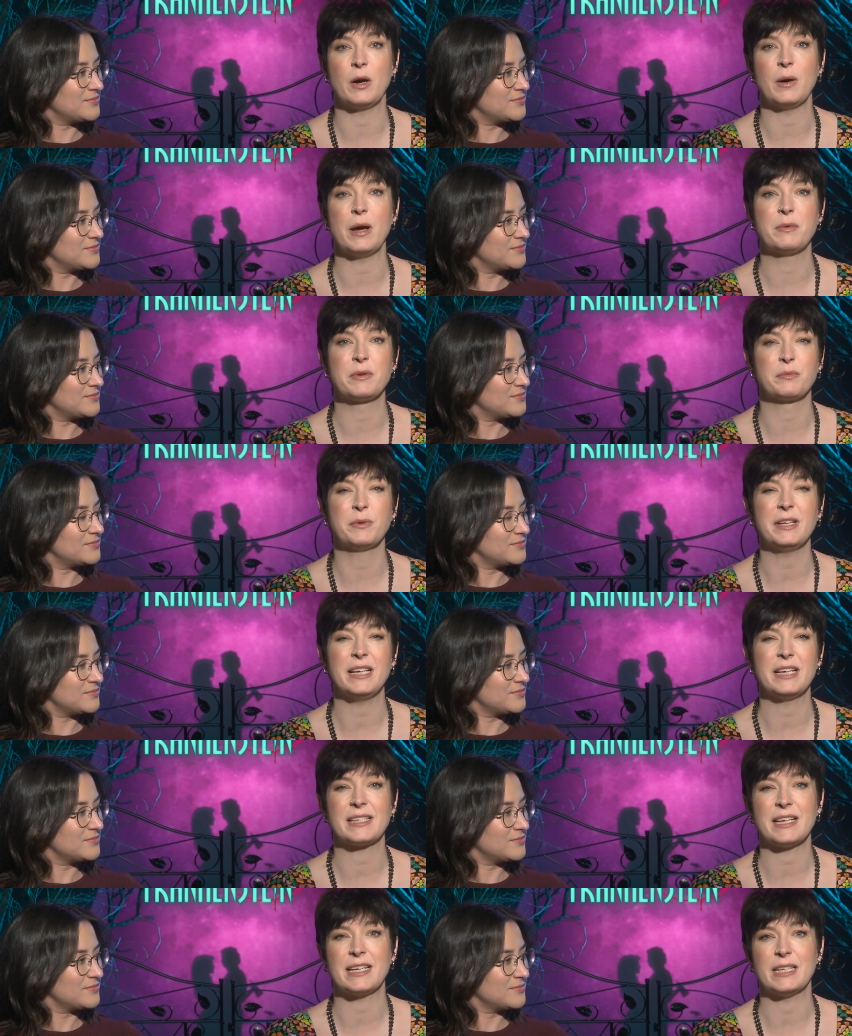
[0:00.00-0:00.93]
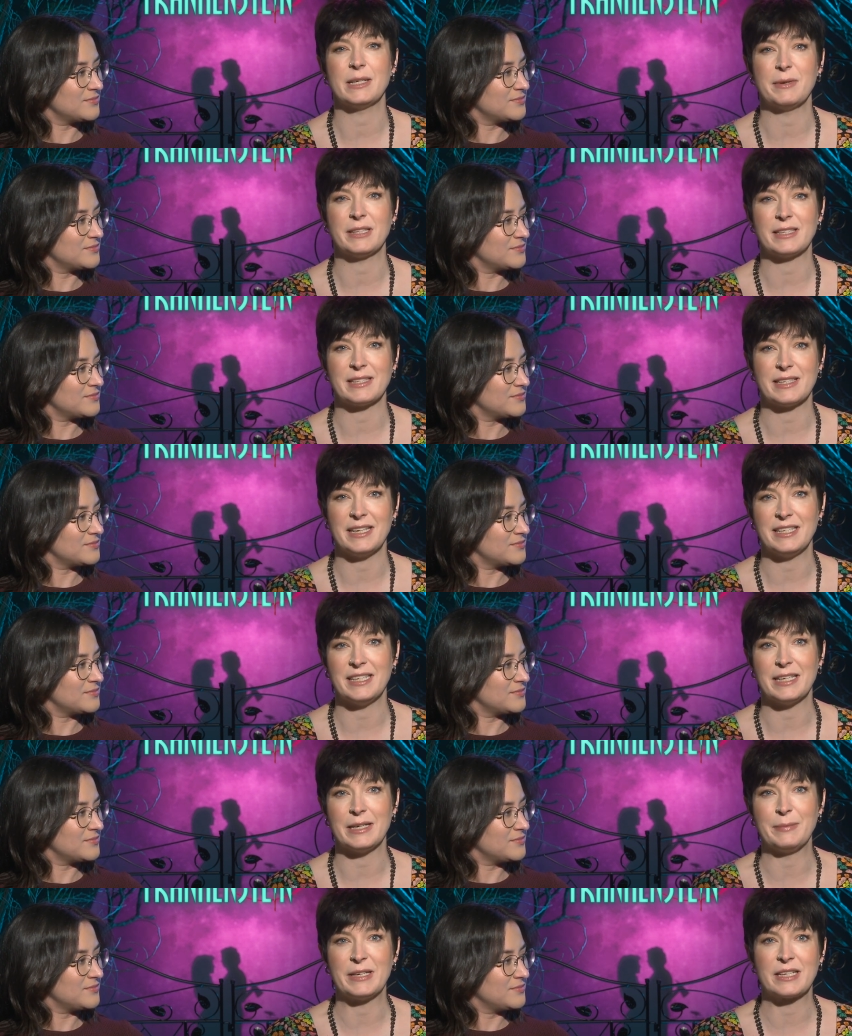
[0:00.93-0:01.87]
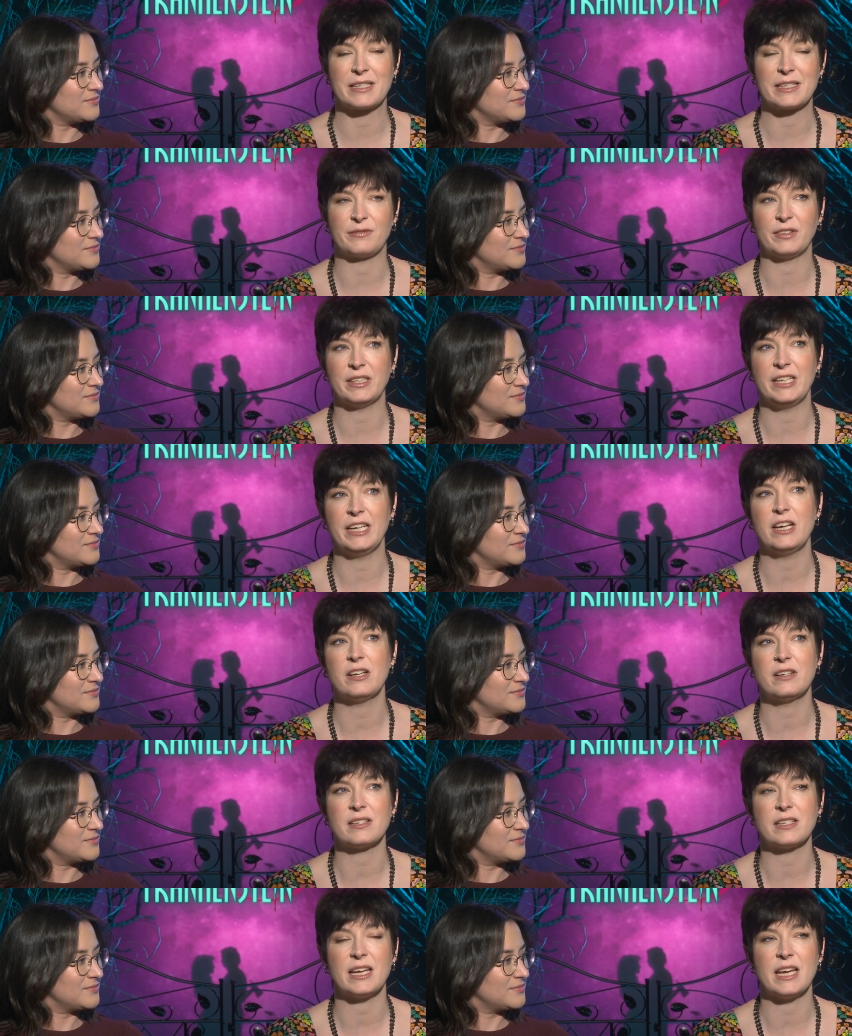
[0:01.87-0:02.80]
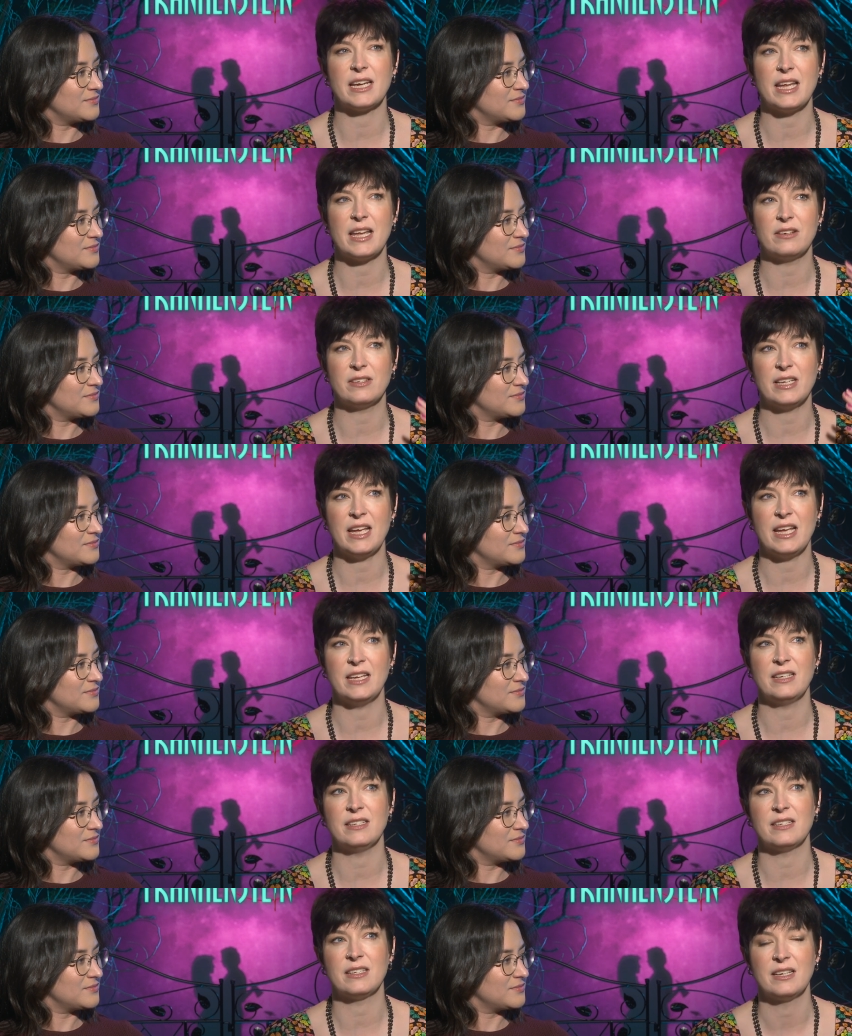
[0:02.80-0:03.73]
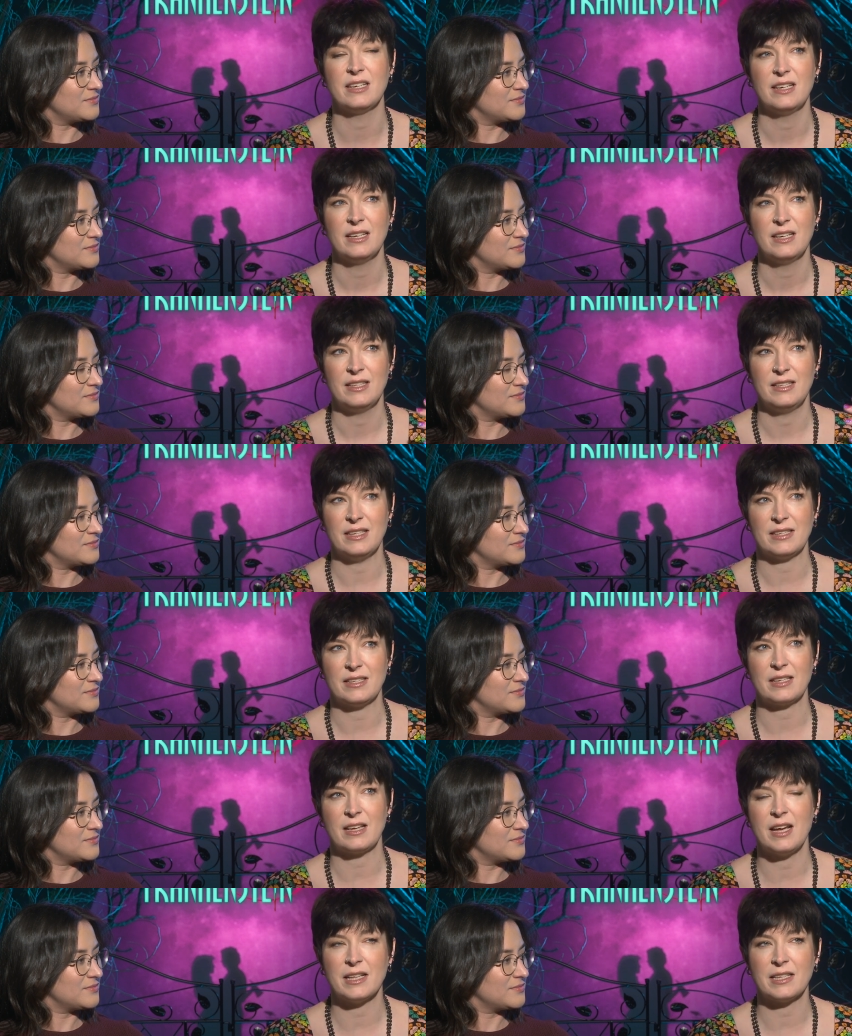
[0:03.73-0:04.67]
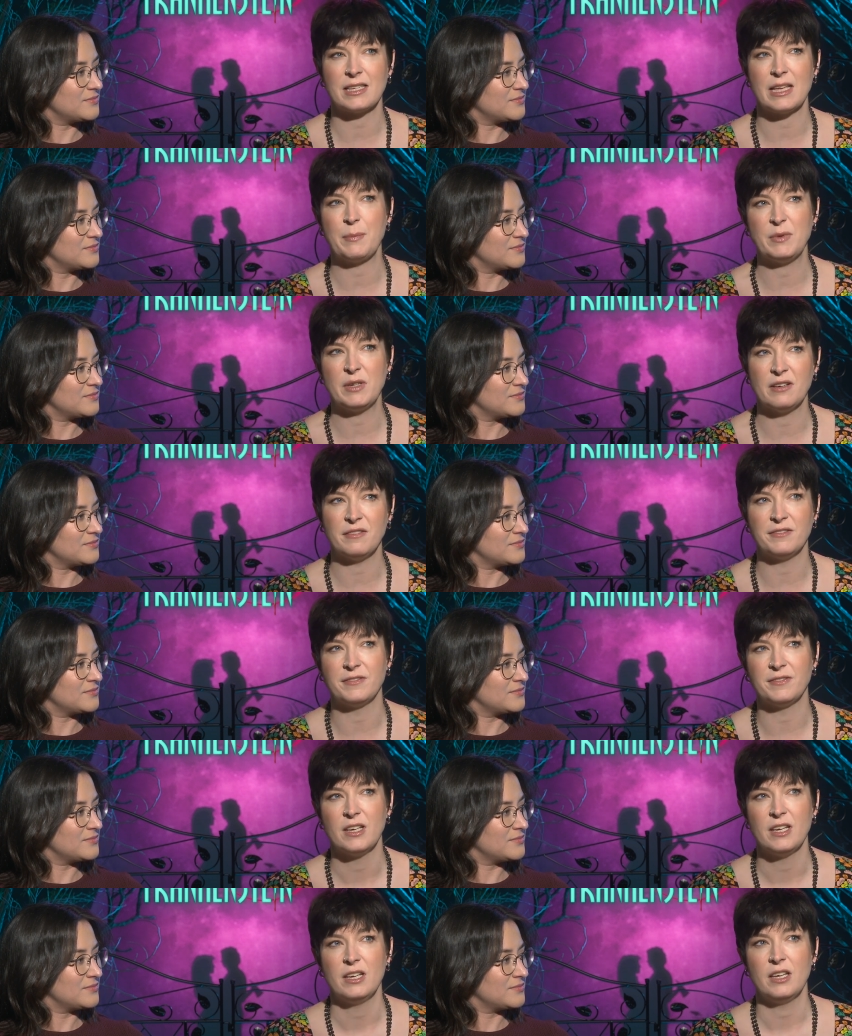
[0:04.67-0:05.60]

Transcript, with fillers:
Speaker 1: I was really excited about this idea because for years I had entertained this concept of